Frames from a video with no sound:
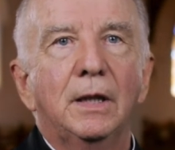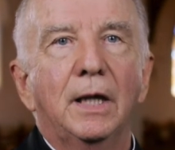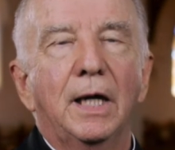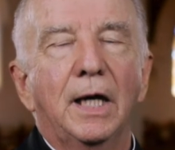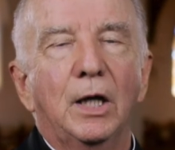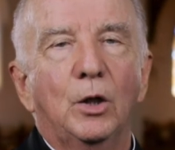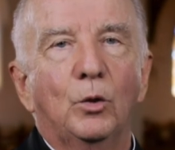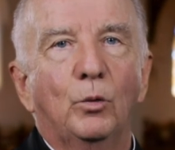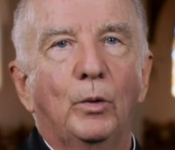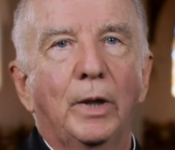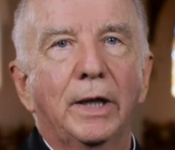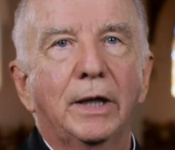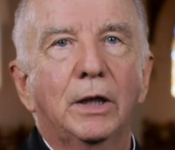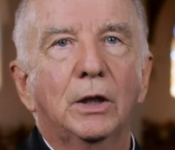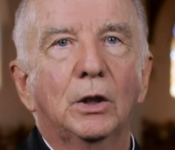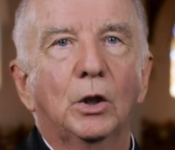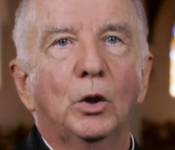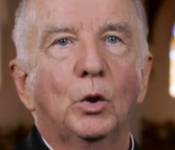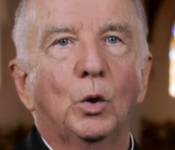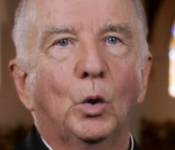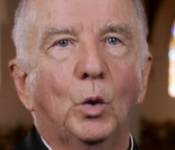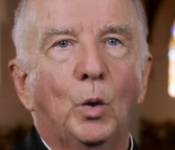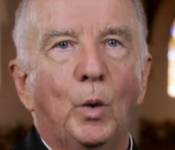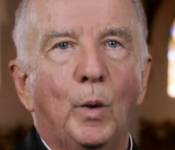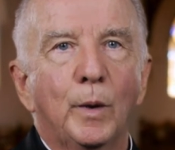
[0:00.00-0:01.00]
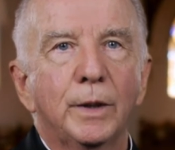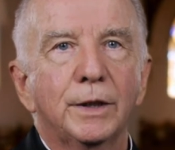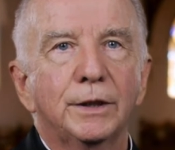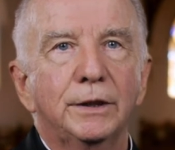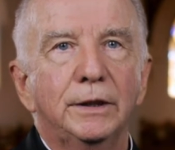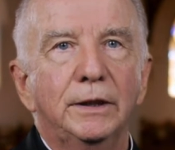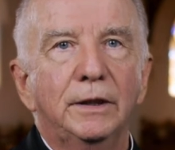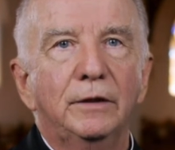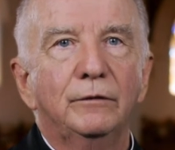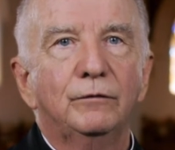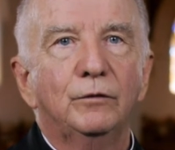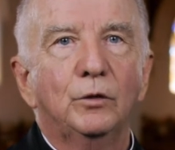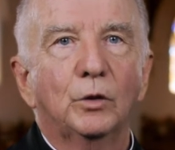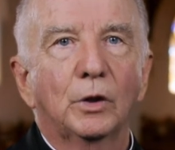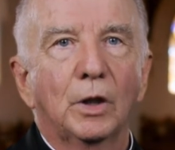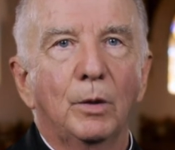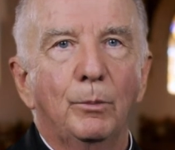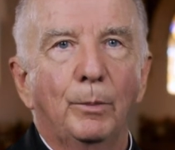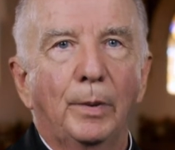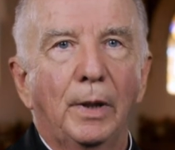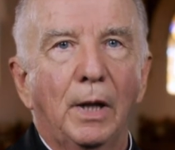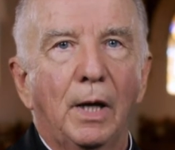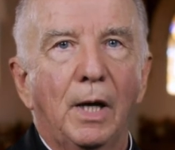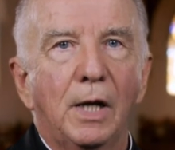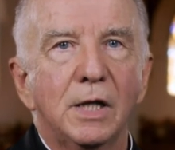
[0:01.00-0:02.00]
and regular auditing for
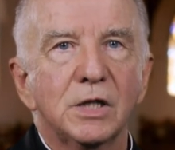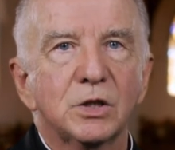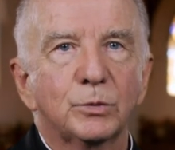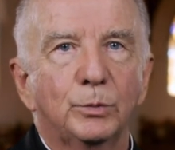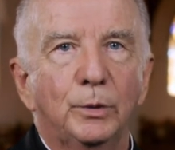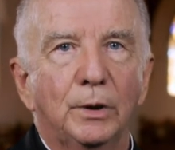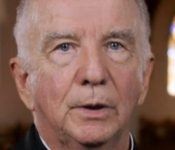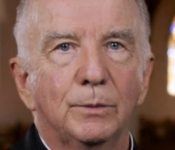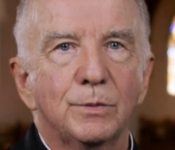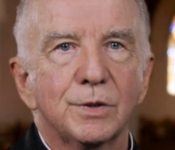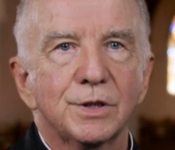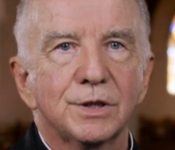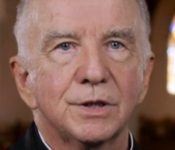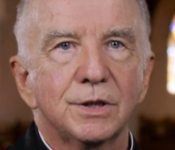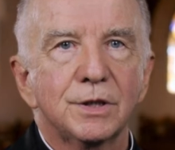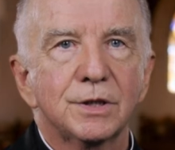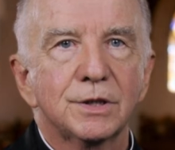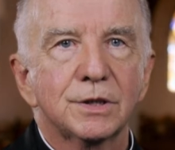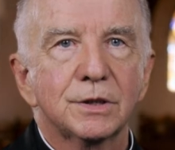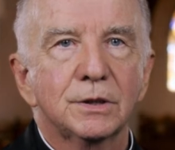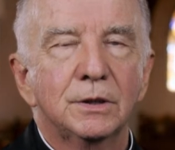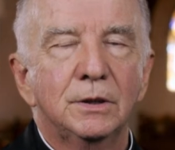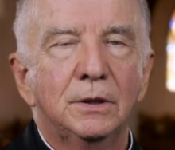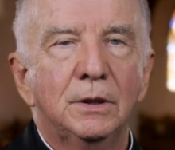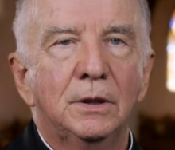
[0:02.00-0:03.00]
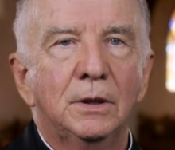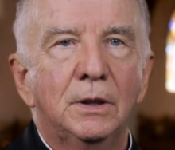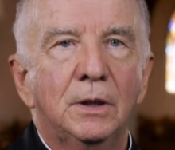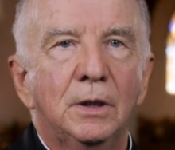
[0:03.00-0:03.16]
compliance purposes,